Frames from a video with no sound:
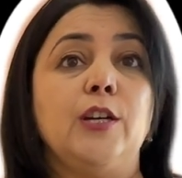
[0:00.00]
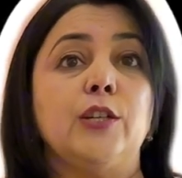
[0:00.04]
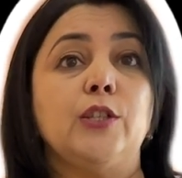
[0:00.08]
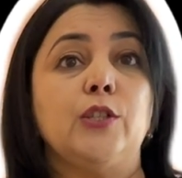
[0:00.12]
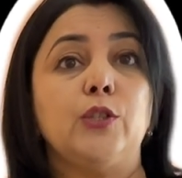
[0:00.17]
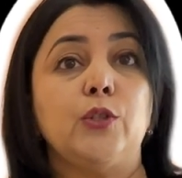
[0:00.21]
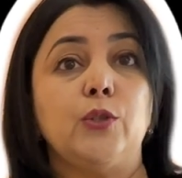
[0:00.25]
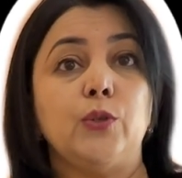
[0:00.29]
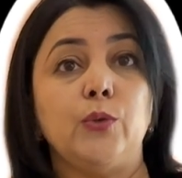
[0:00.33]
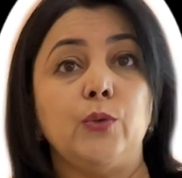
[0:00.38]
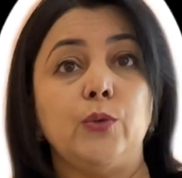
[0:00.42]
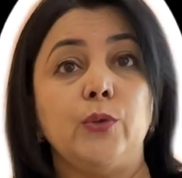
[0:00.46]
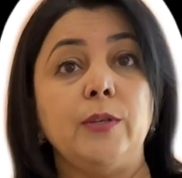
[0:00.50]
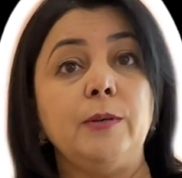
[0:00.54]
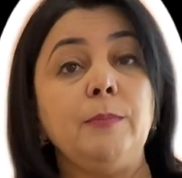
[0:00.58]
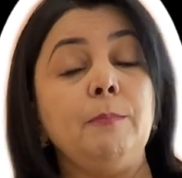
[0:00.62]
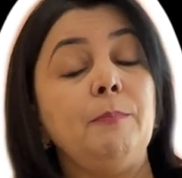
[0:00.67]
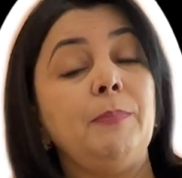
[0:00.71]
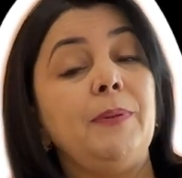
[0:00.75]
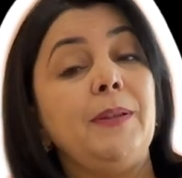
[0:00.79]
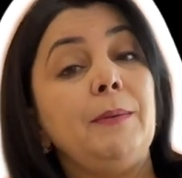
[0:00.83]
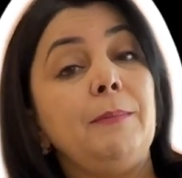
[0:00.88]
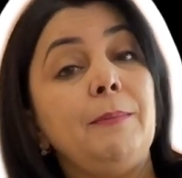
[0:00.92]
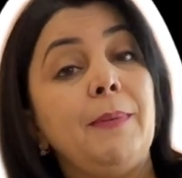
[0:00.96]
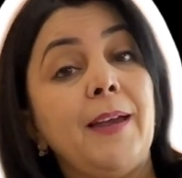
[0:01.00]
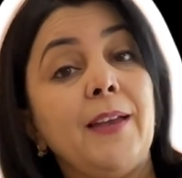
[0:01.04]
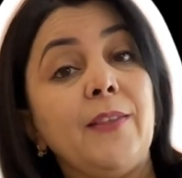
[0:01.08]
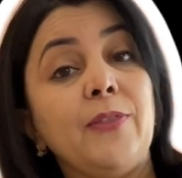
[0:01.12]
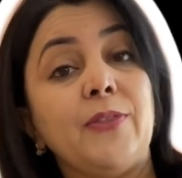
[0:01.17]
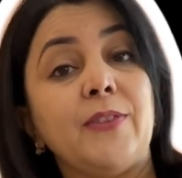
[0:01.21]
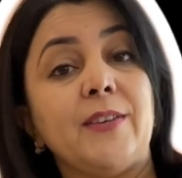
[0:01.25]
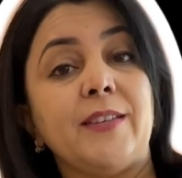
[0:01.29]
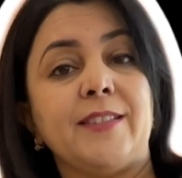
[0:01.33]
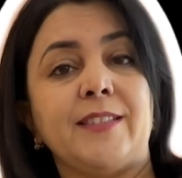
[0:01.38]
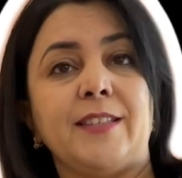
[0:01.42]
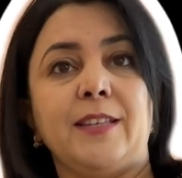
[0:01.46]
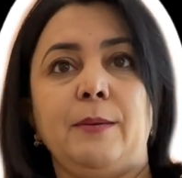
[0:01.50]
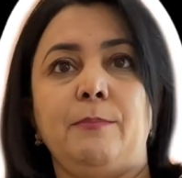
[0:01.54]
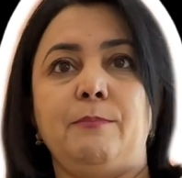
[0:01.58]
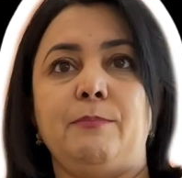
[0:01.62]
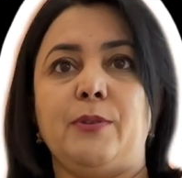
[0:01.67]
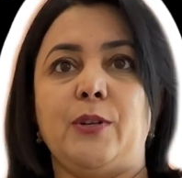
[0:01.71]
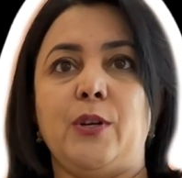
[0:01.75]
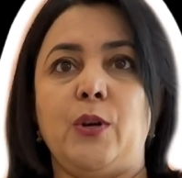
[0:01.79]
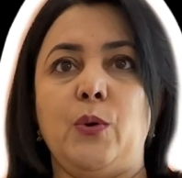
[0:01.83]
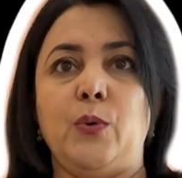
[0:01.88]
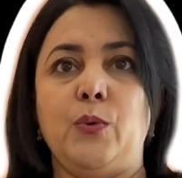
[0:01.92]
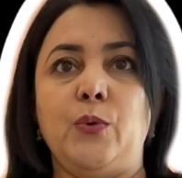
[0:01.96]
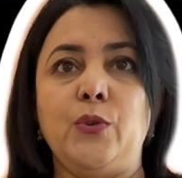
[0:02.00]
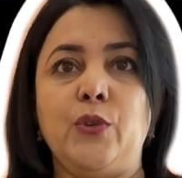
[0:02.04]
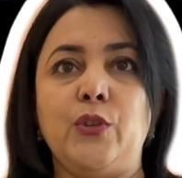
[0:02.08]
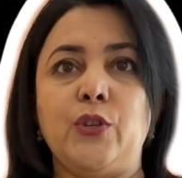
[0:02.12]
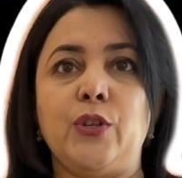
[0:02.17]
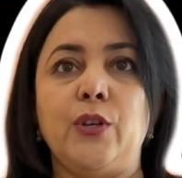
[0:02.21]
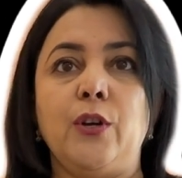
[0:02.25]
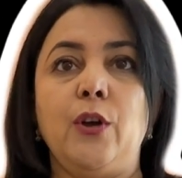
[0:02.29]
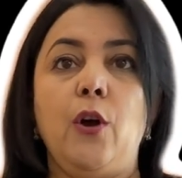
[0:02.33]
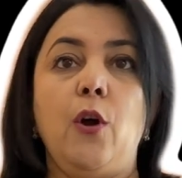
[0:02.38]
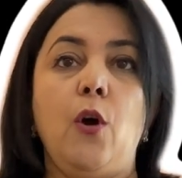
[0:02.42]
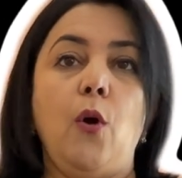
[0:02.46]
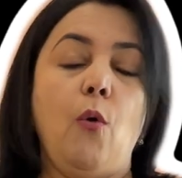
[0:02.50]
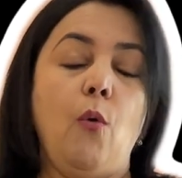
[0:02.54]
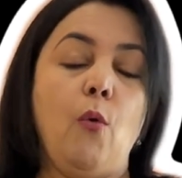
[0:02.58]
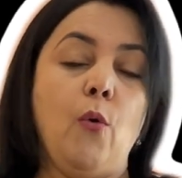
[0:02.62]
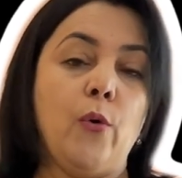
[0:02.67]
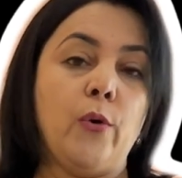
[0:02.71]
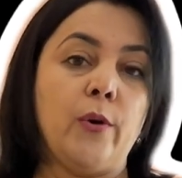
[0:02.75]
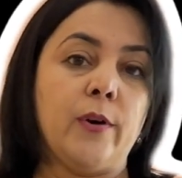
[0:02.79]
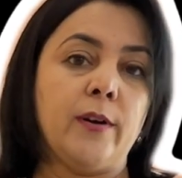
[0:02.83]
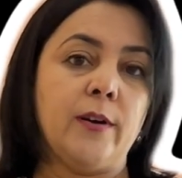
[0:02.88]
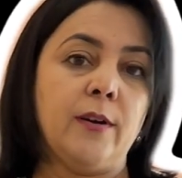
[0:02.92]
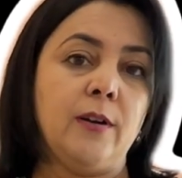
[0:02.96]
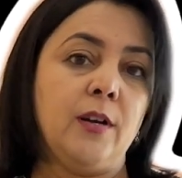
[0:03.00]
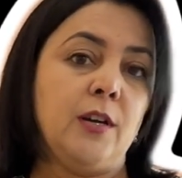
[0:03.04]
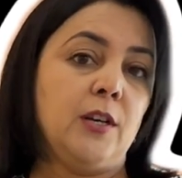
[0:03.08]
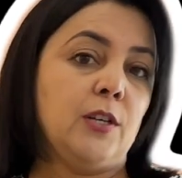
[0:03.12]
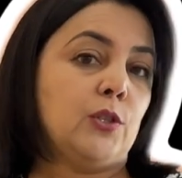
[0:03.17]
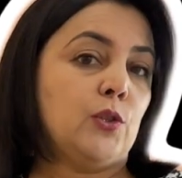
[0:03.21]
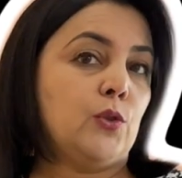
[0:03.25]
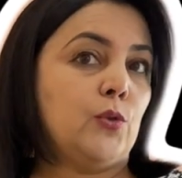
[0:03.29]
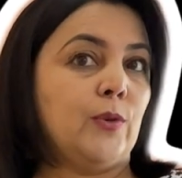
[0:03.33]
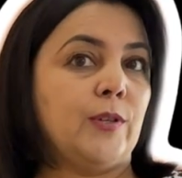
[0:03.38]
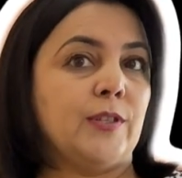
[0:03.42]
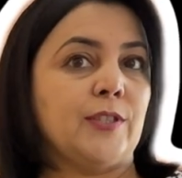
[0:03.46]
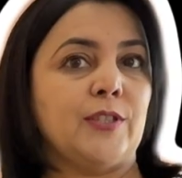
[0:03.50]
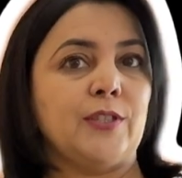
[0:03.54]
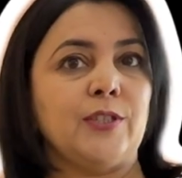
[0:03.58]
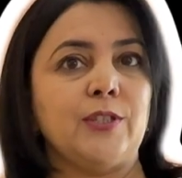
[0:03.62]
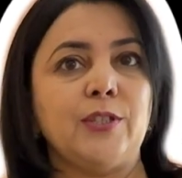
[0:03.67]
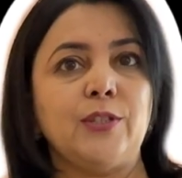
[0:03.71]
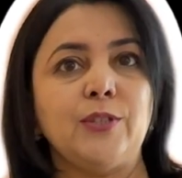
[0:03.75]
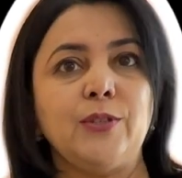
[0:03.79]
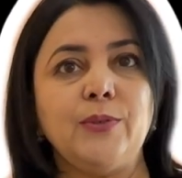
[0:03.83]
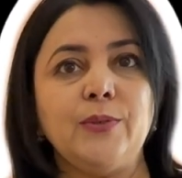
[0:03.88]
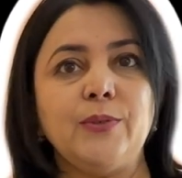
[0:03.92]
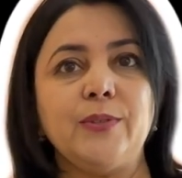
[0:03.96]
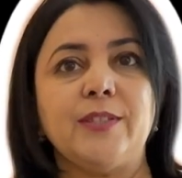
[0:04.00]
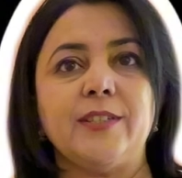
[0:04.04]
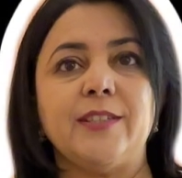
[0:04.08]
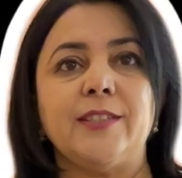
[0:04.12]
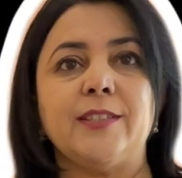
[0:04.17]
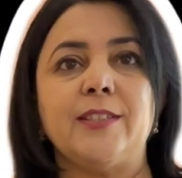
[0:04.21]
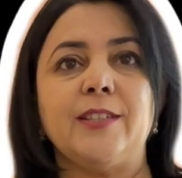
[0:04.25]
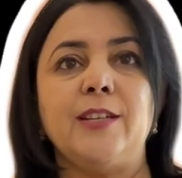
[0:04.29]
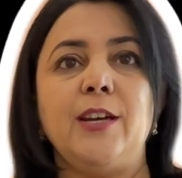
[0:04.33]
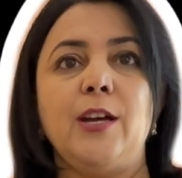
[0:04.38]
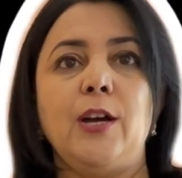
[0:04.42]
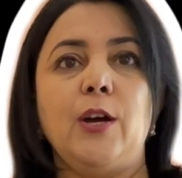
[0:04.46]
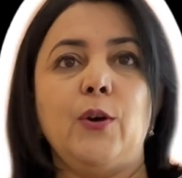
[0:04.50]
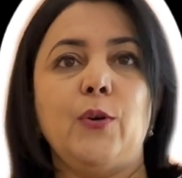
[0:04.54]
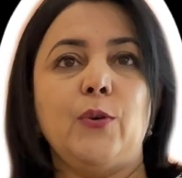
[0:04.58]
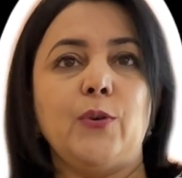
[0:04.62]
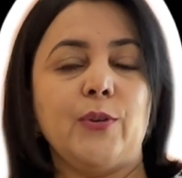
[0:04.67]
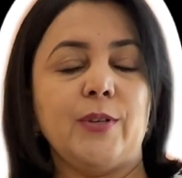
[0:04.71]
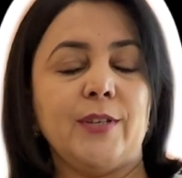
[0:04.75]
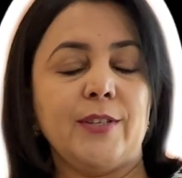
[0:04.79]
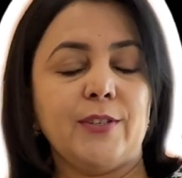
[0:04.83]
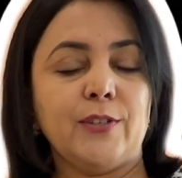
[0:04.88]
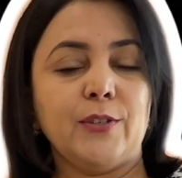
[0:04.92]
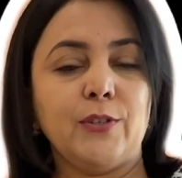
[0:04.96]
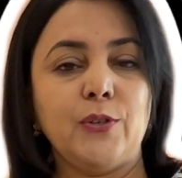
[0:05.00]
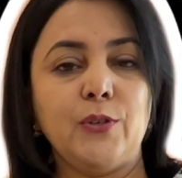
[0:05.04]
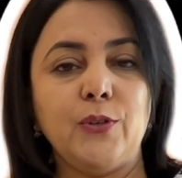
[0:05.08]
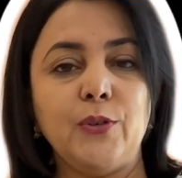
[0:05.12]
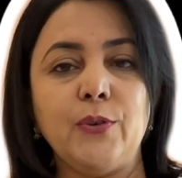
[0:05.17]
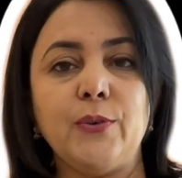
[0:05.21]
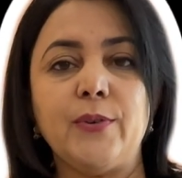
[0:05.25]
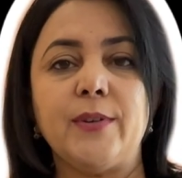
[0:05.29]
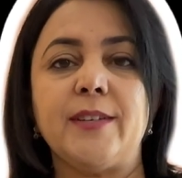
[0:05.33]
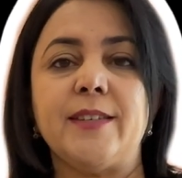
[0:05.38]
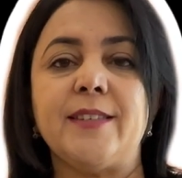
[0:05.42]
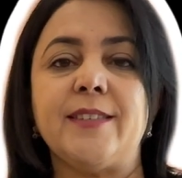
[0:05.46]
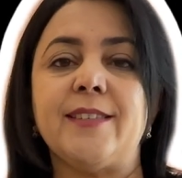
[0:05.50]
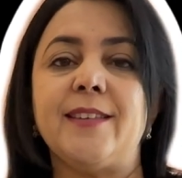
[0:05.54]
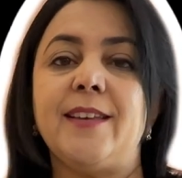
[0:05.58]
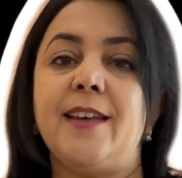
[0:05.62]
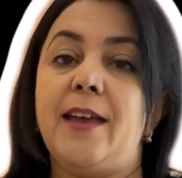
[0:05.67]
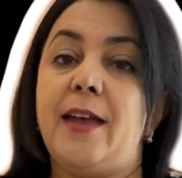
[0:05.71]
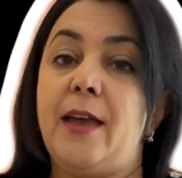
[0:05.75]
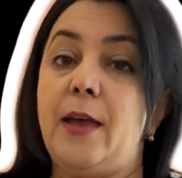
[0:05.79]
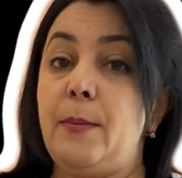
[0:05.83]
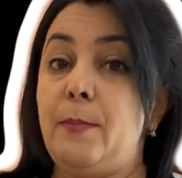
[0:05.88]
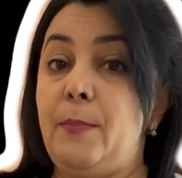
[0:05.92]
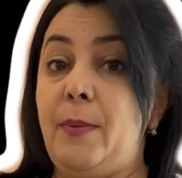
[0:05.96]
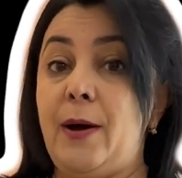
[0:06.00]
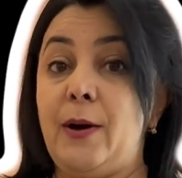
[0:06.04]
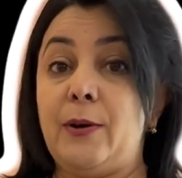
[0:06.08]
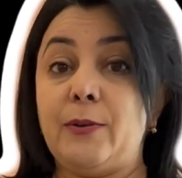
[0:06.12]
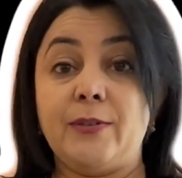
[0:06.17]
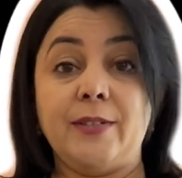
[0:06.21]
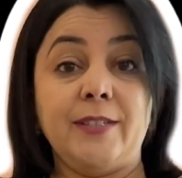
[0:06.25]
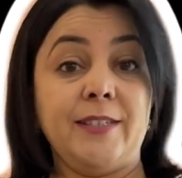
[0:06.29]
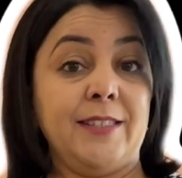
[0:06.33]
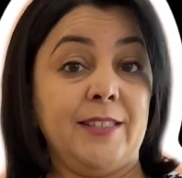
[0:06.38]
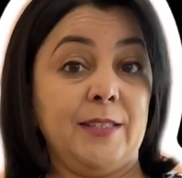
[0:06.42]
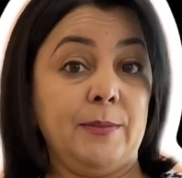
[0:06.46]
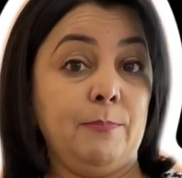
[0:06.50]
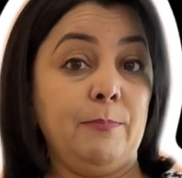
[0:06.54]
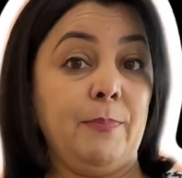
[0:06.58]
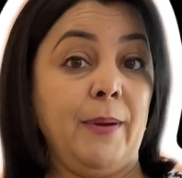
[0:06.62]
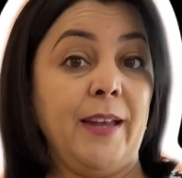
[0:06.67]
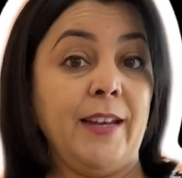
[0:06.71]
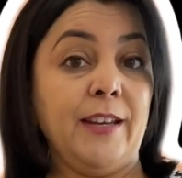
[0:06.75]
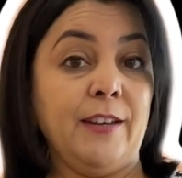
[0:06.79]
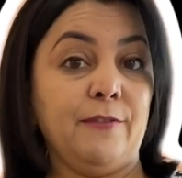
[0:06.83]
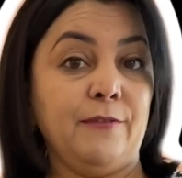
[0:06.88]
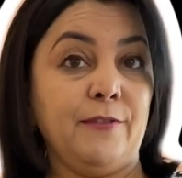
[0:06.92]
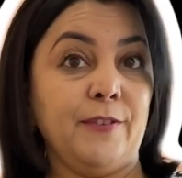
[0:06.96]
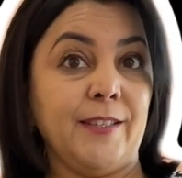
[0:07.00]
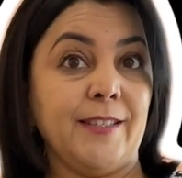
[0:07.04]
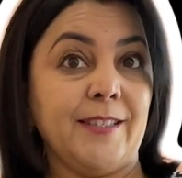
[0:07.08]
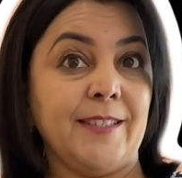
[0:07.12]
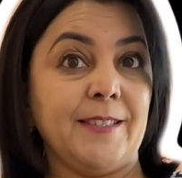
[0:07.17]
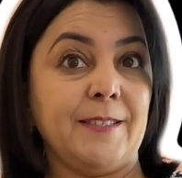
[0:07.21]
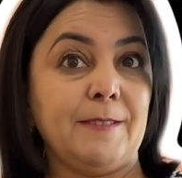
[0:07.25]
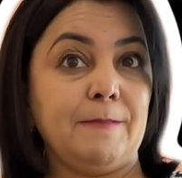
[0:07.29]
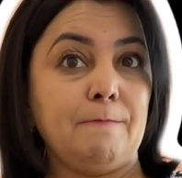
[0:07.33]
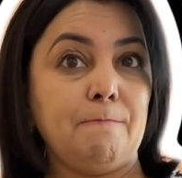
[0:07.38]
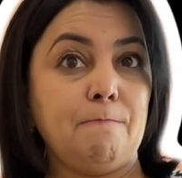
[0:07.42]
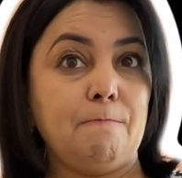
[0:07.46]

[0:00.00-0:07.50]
to implement this approach or to a student who is curious about its benefits.